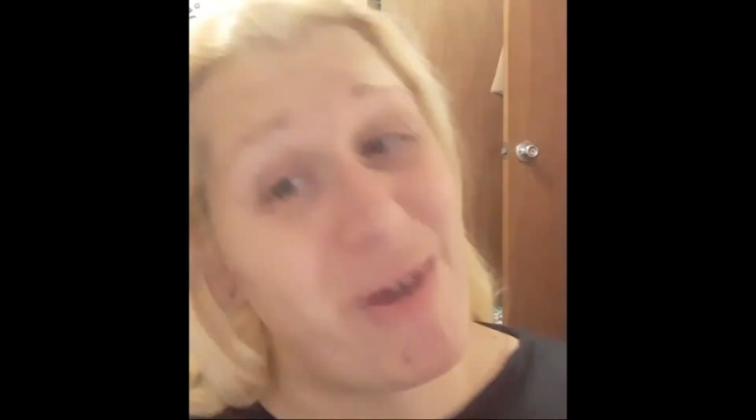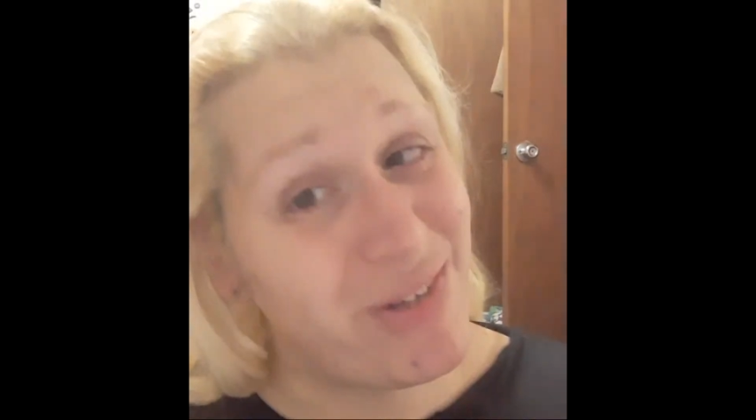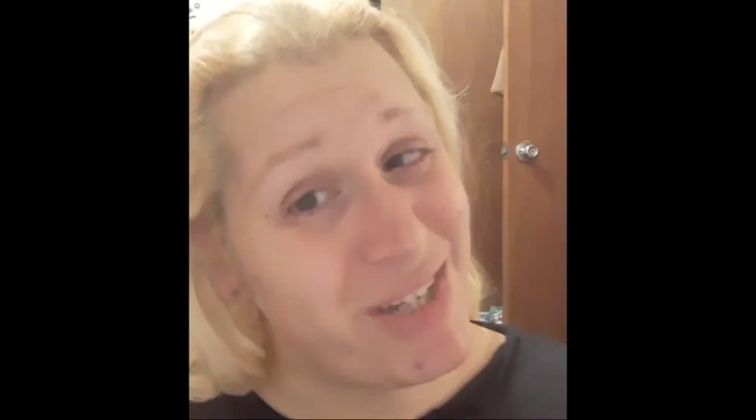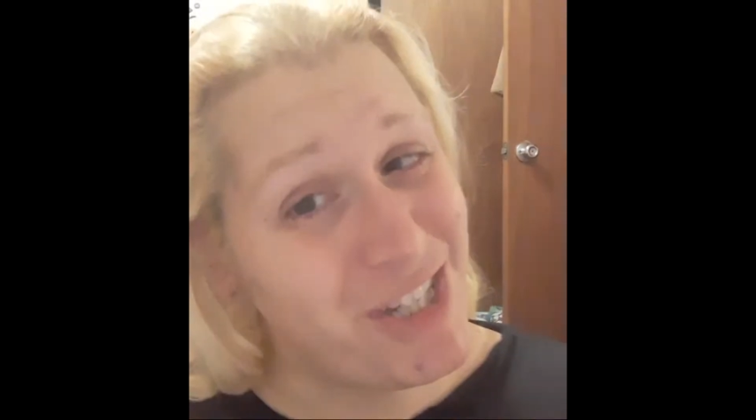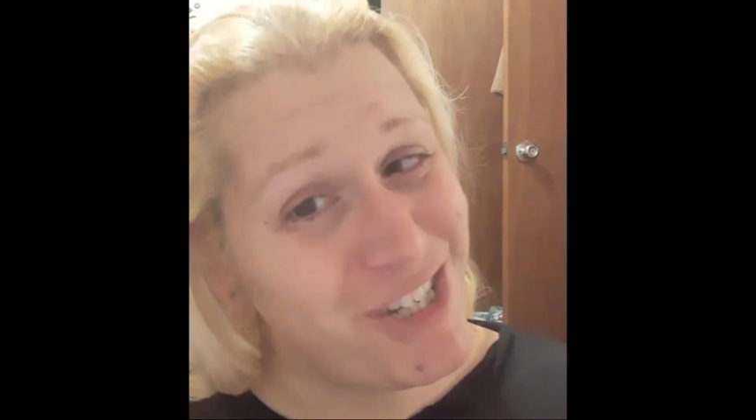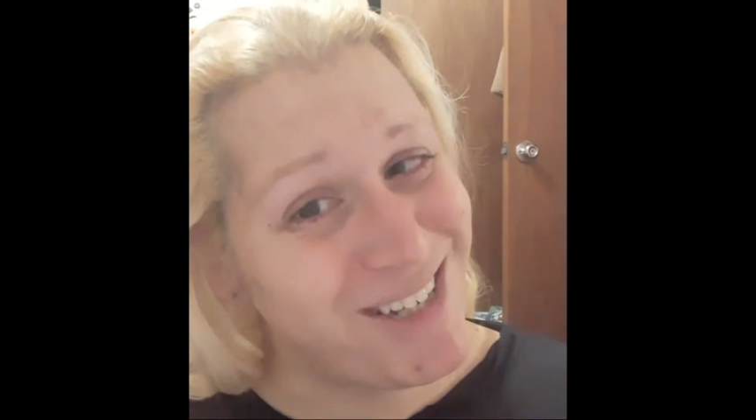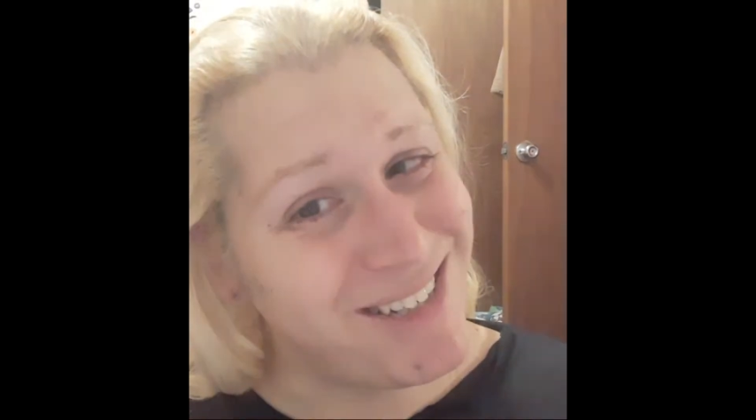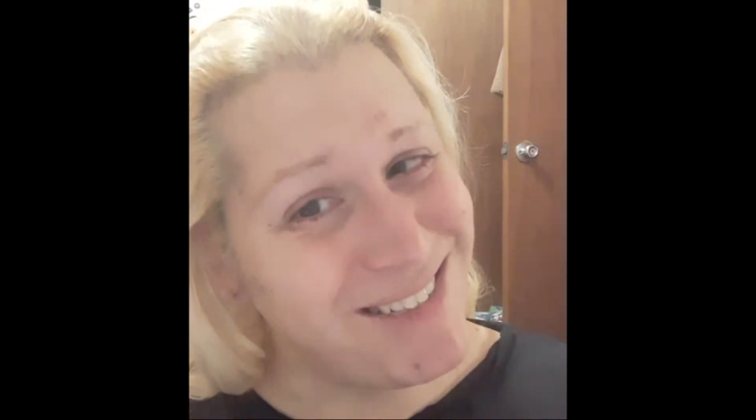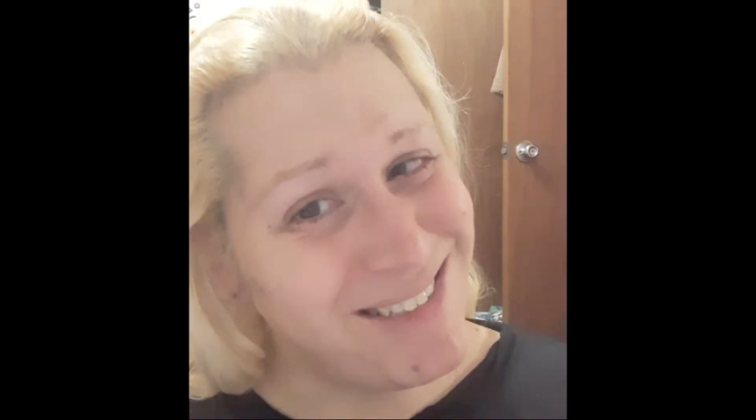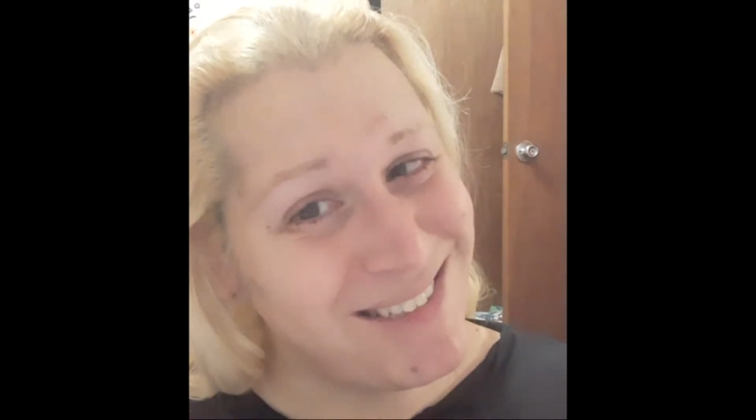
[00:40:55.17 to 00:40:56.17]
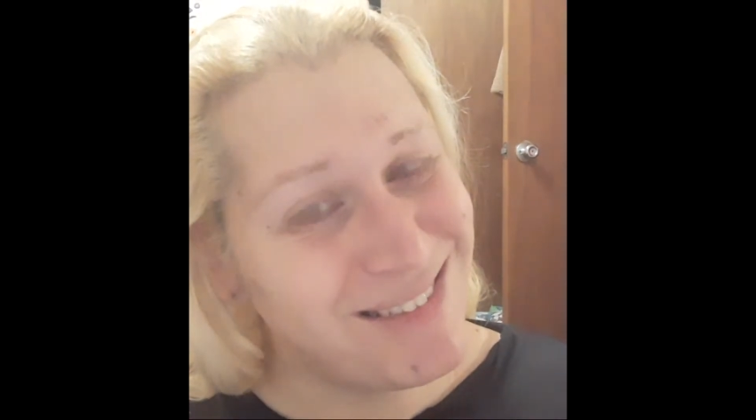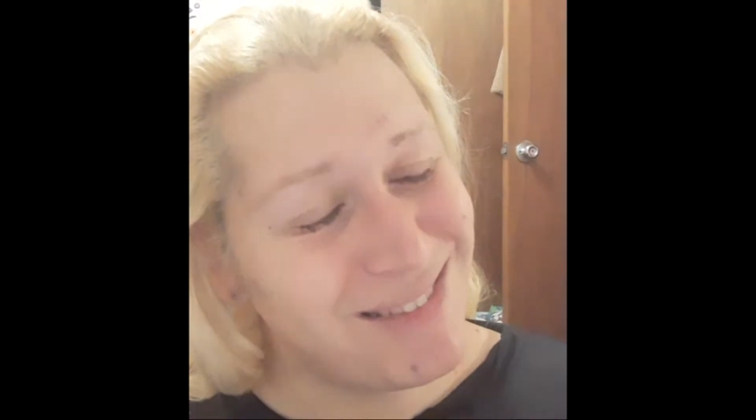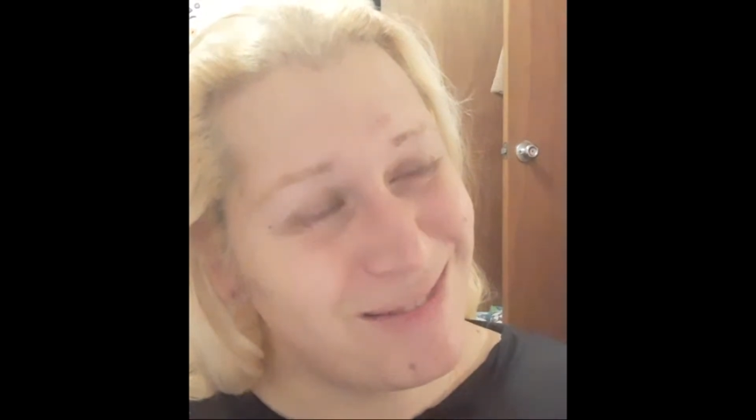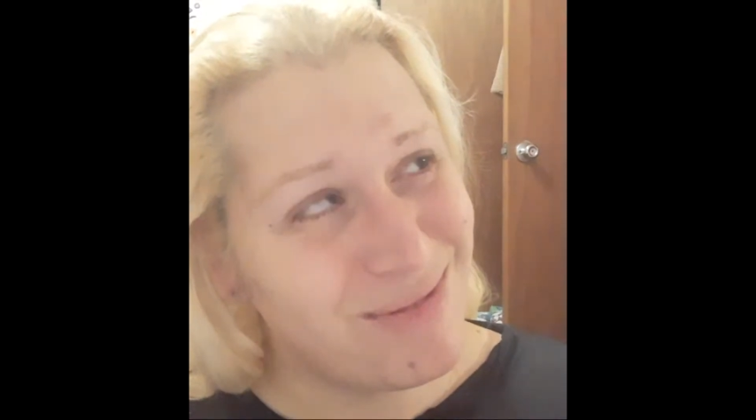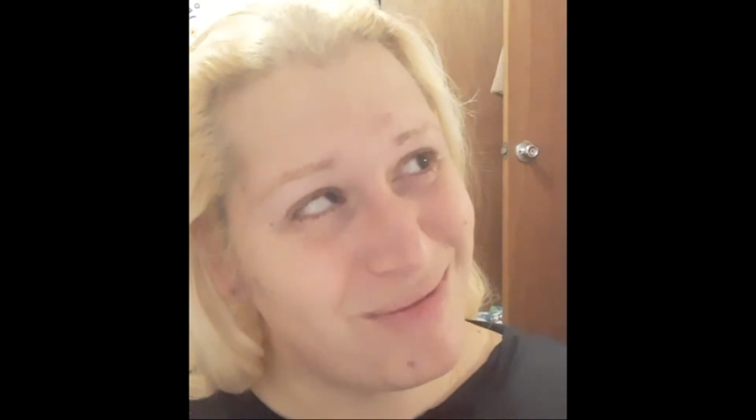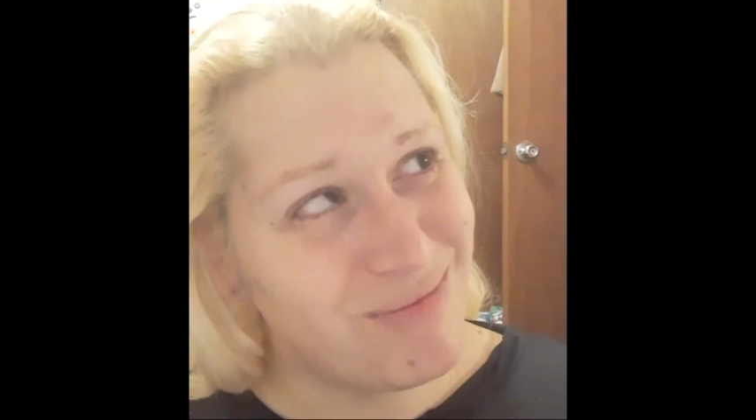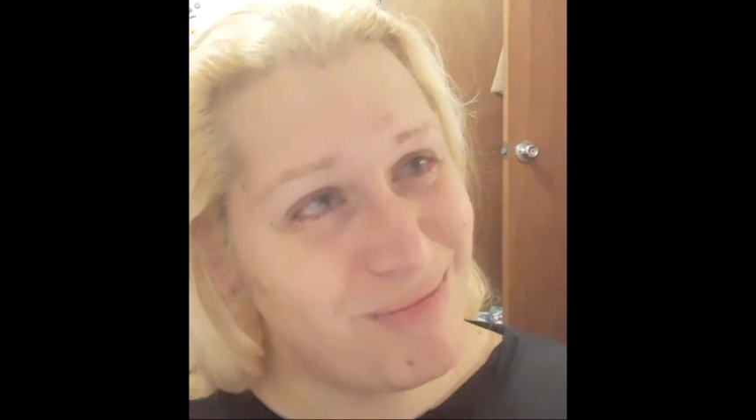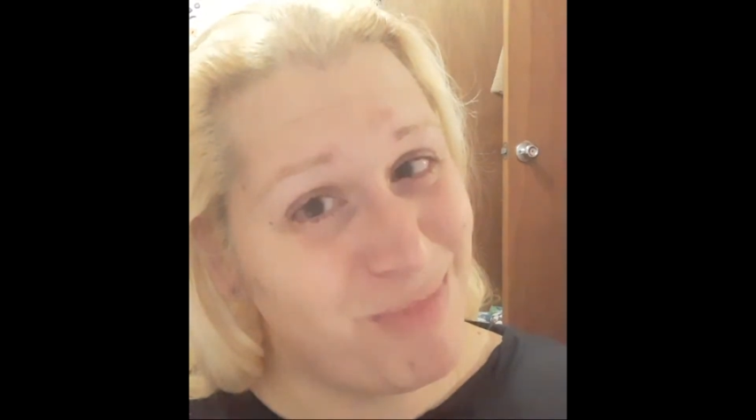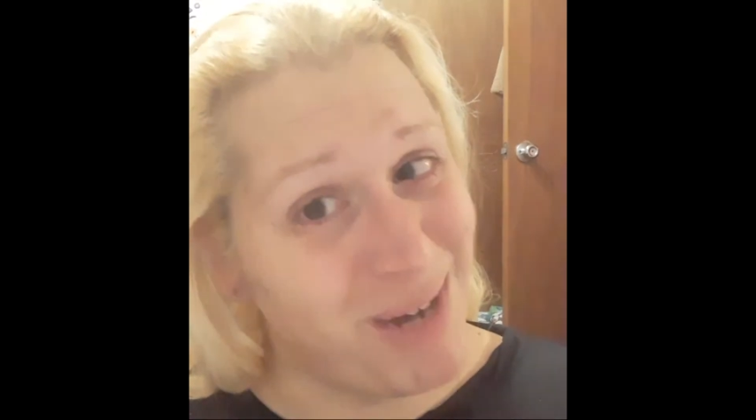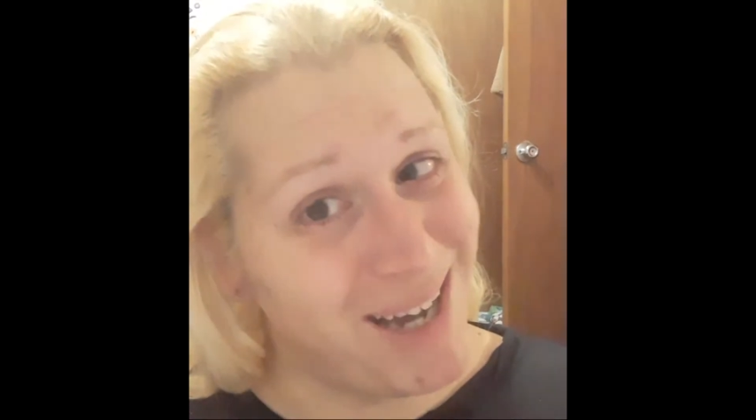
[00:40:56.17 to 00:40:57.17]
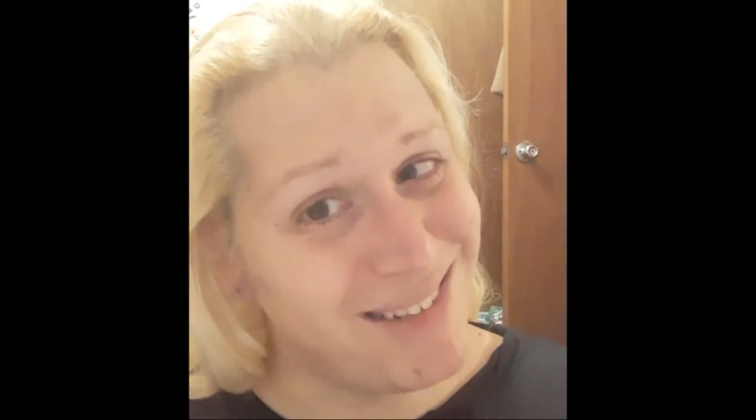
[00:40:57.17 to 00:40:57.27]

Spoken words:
should, but